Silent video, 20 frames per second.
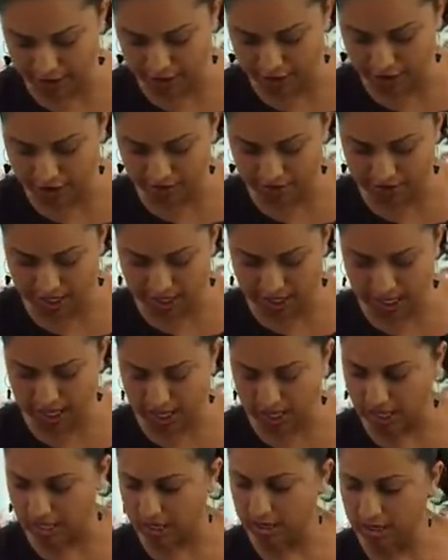you're tuning
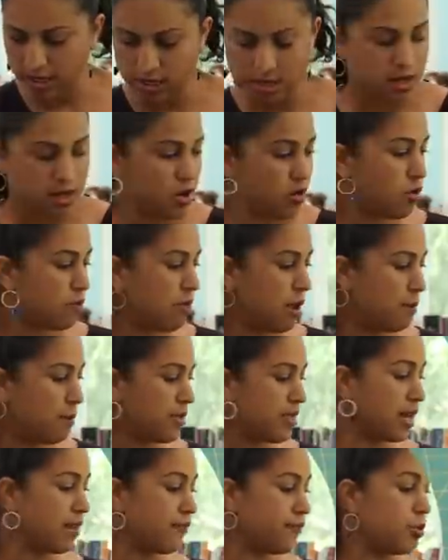in. Remember
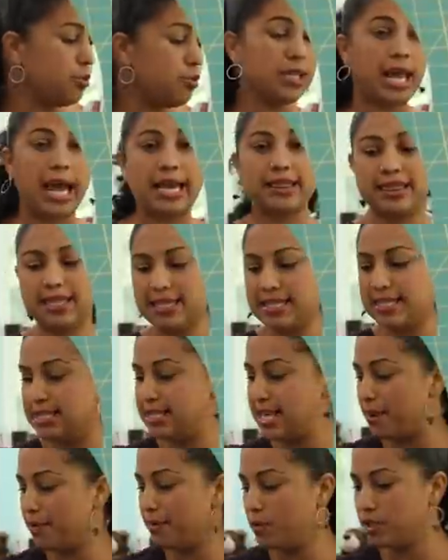that if you like this
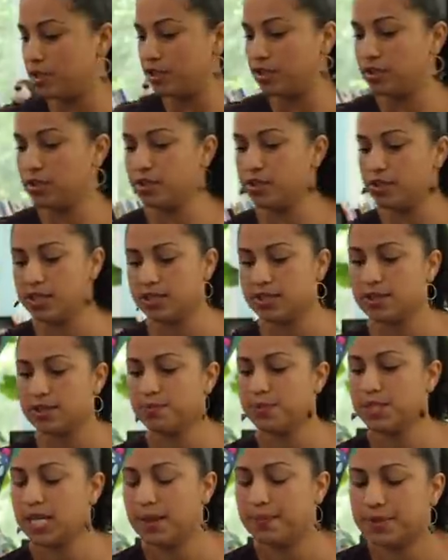demo and you're learning
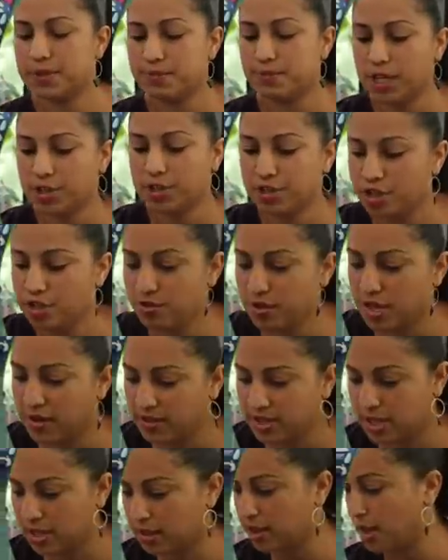some tips, make sure you
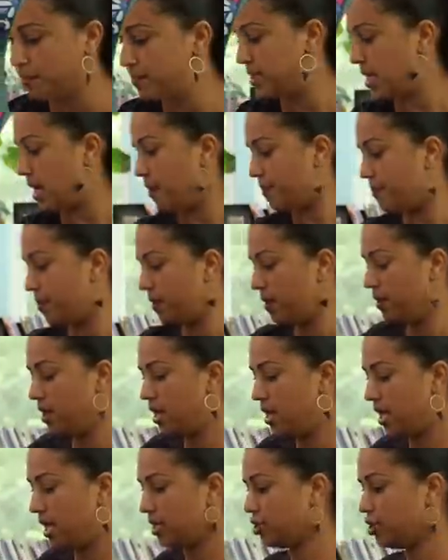give us a thumbs up
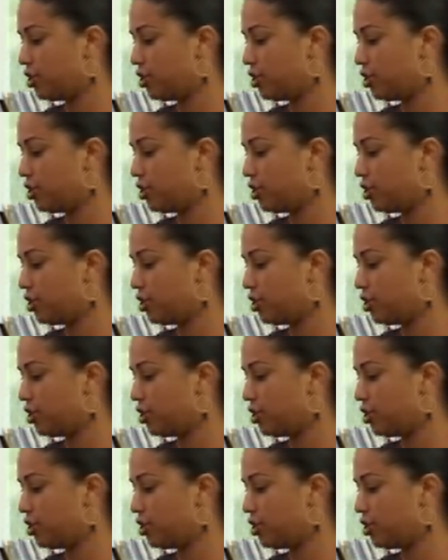and